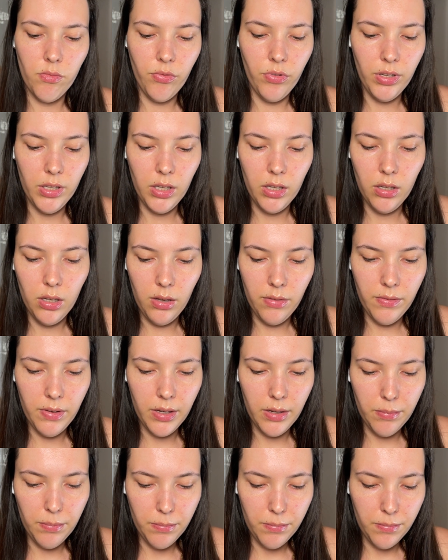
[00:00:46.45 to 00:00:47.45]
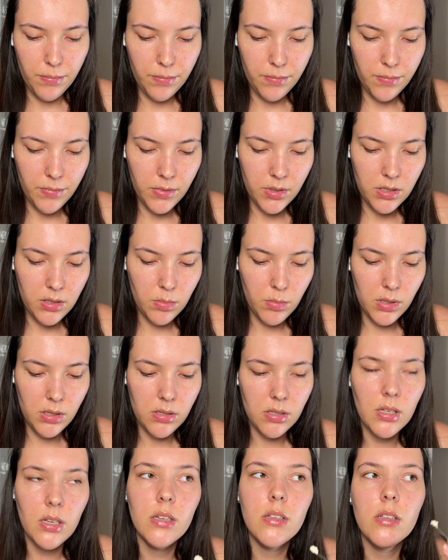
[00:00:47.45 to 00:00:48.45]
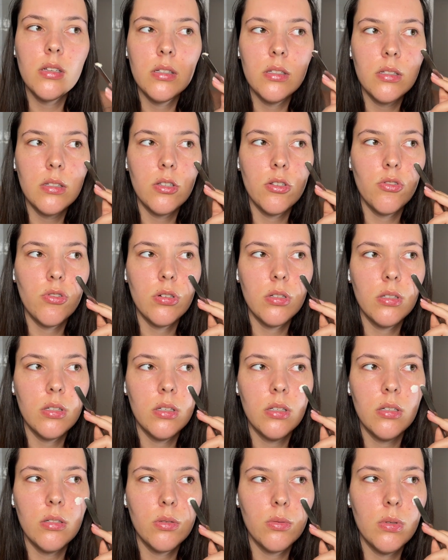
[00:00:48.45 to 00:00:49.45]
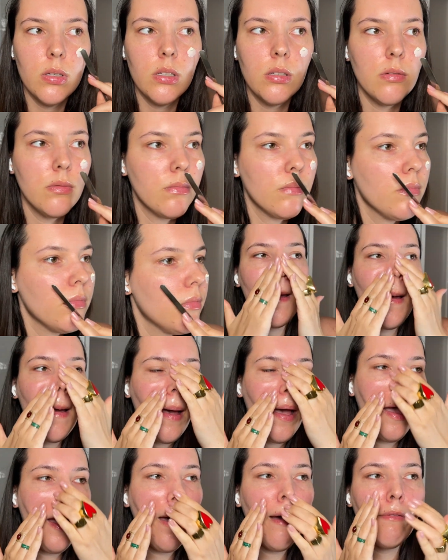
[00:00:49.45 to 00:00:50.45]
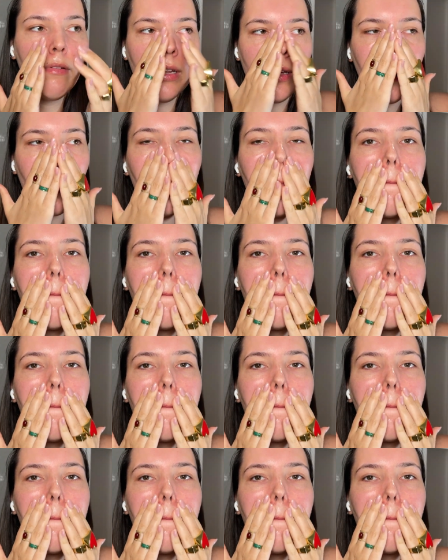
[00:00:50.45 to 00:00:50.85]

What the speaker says: really love it. It smells like citrusy as well. I have like